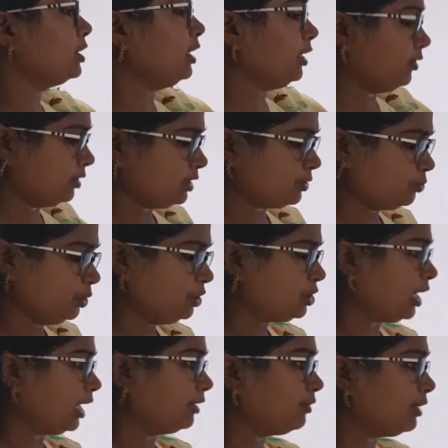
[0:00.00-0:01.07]
ions, which
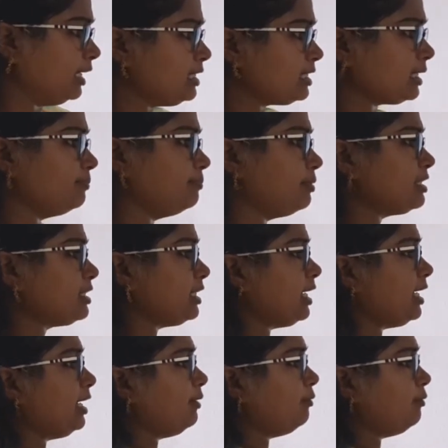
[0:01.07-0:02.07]
contains compulsorily